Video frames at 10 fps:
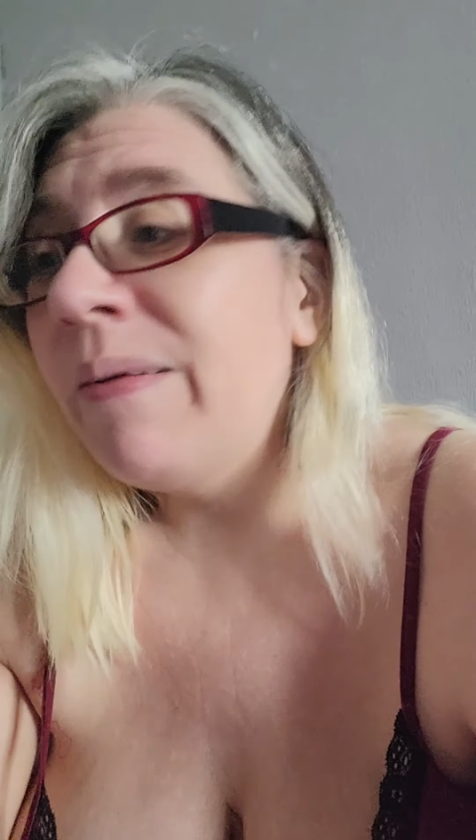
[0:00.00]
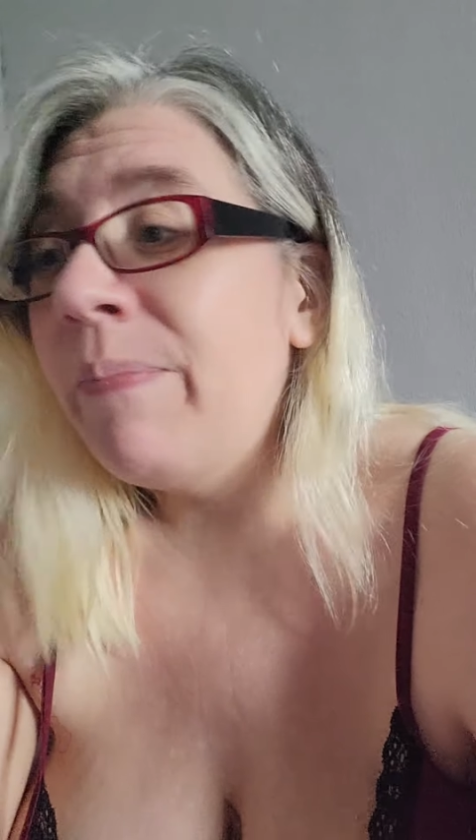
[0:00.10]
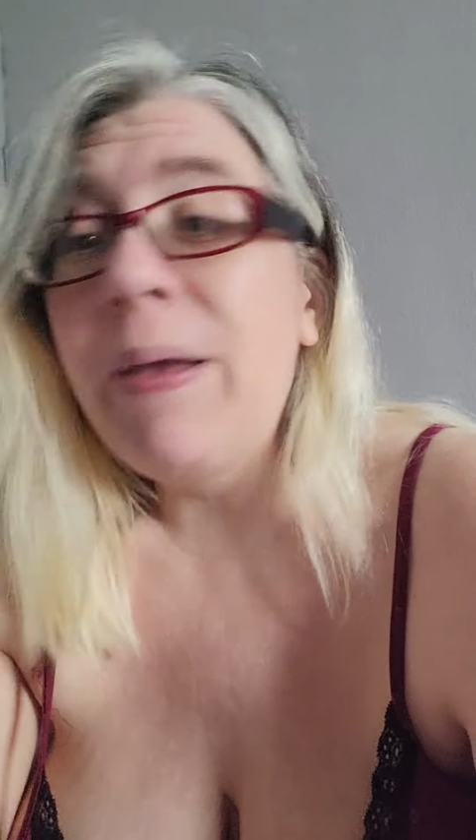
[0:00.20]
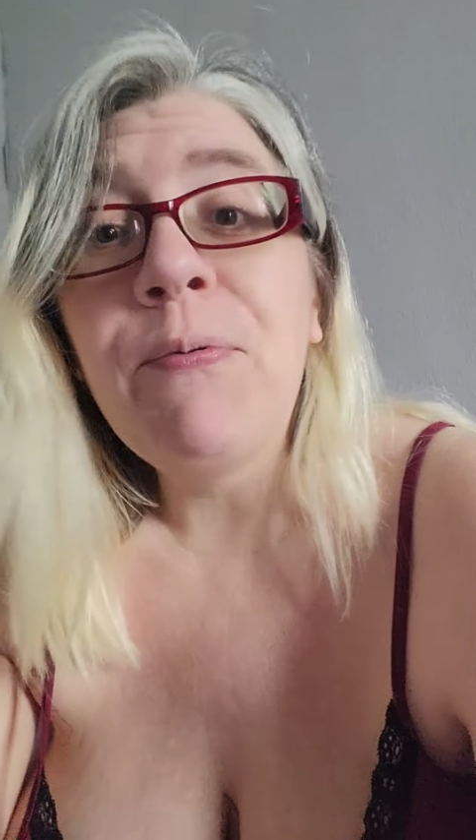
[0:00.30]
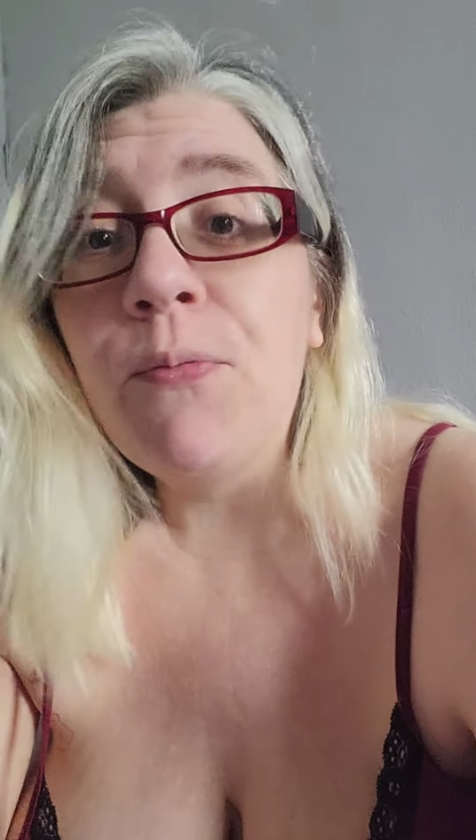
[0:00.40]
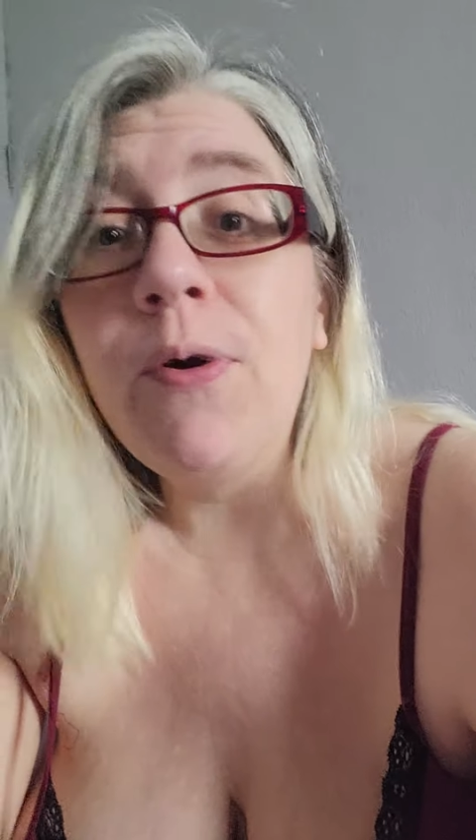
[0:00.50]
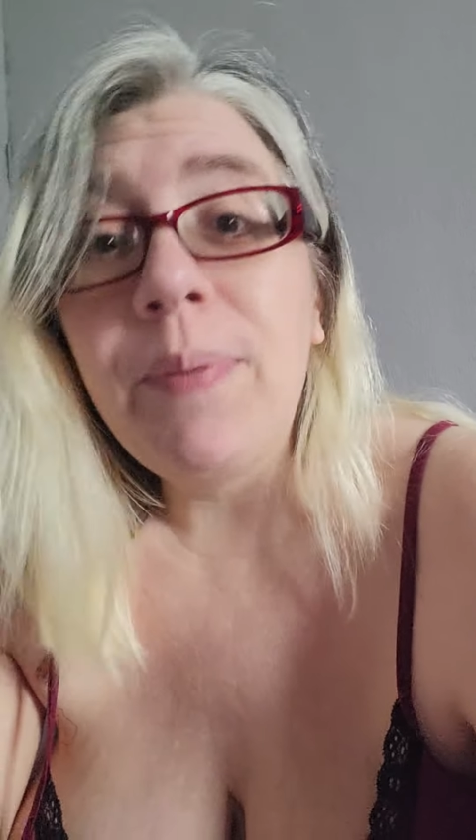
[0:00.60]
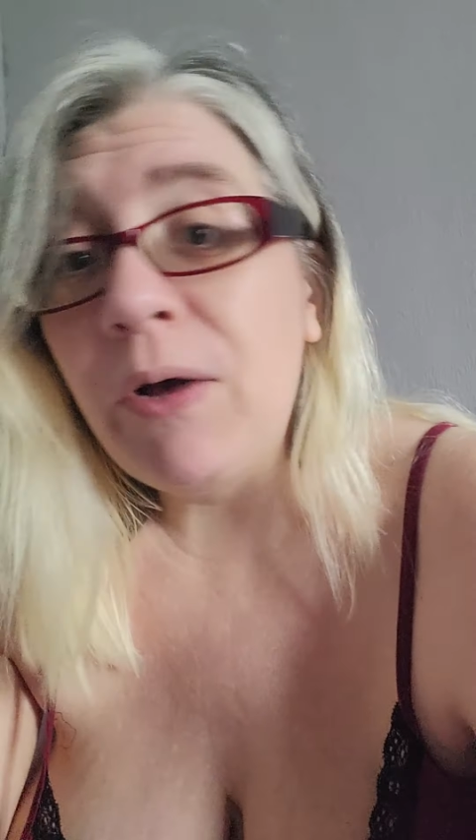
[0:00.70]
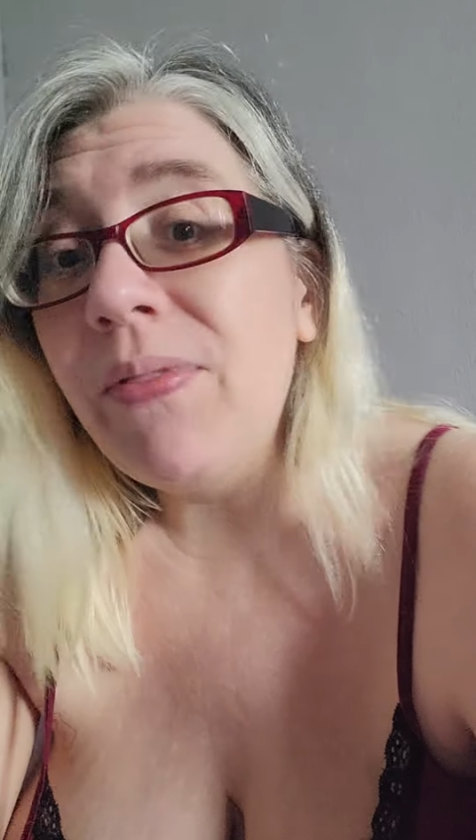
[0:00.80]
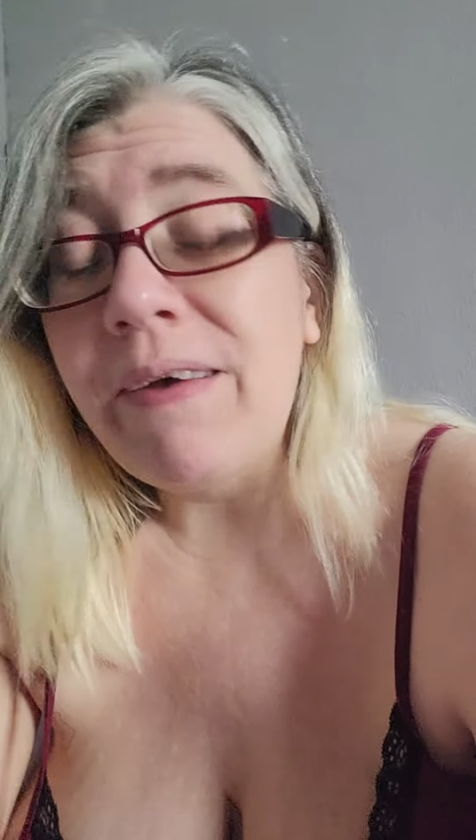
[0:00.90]
people will
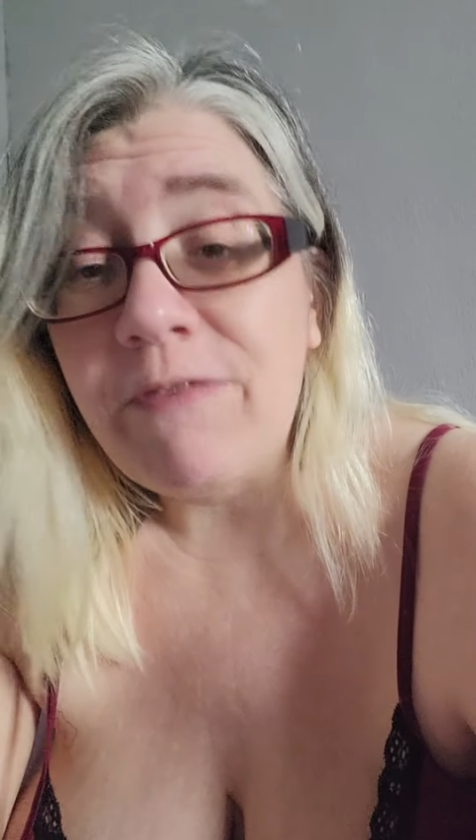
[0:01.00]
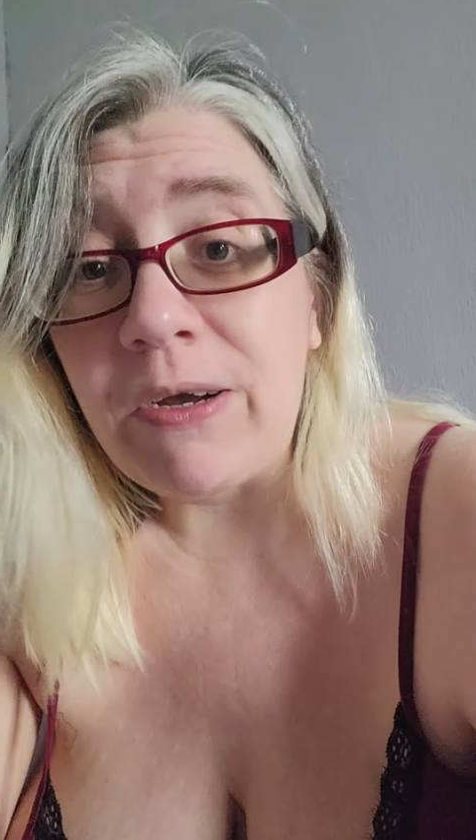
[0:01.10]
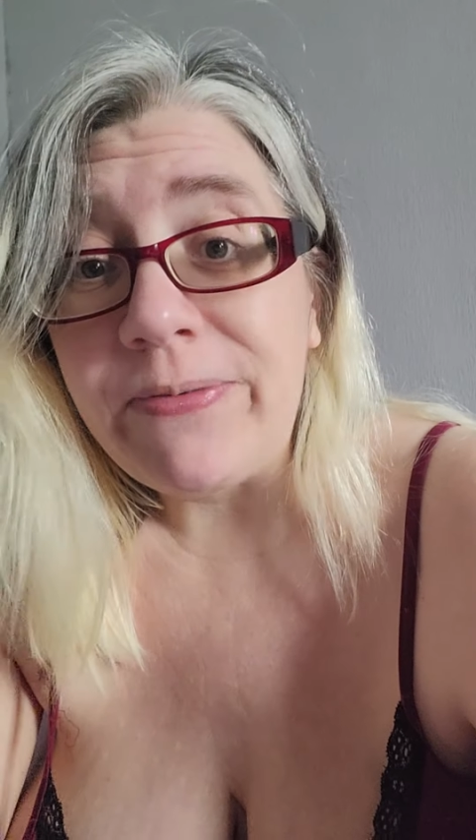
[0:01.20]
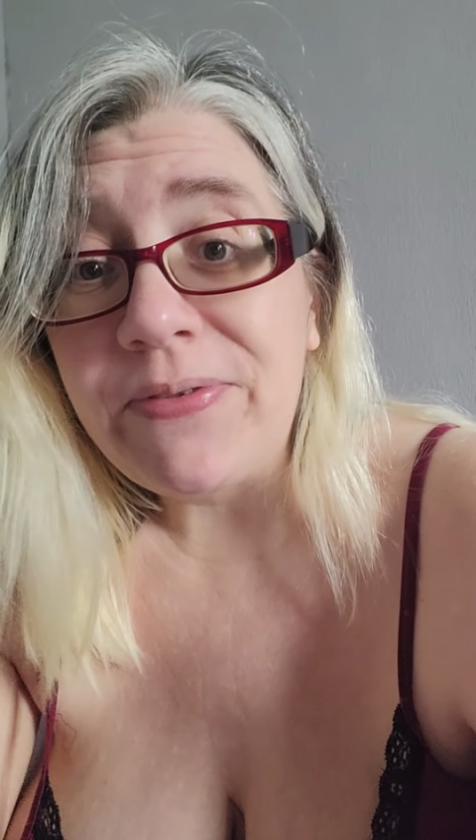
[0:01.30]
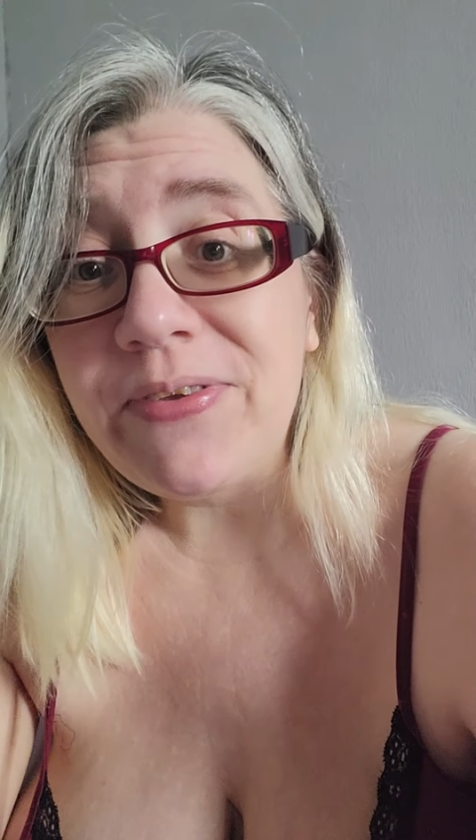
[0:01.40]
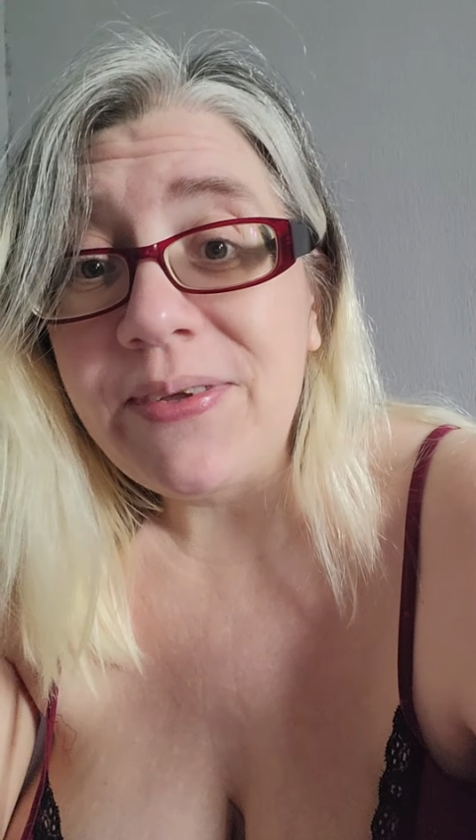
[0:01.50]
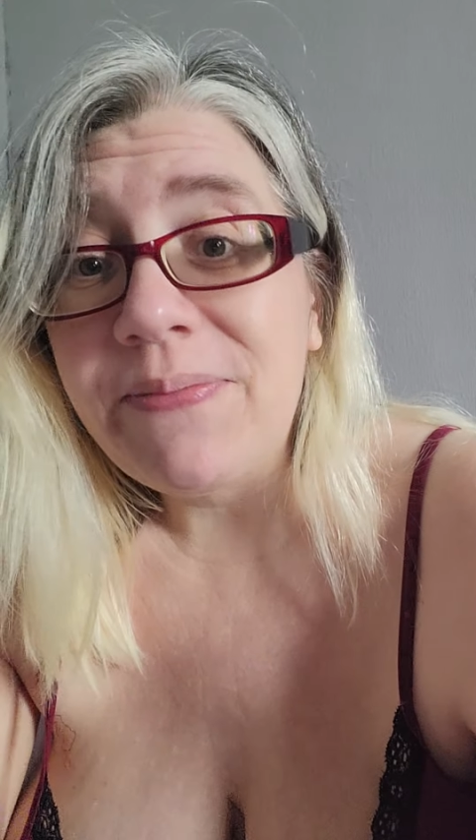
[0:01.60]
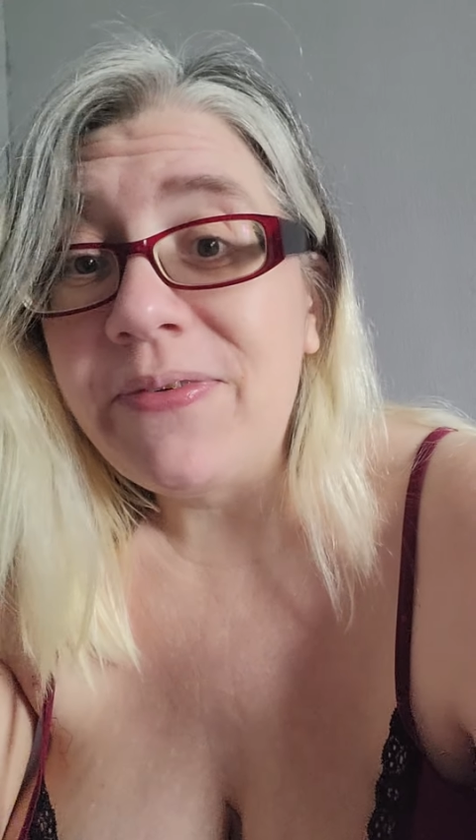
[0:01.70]
be on their phones.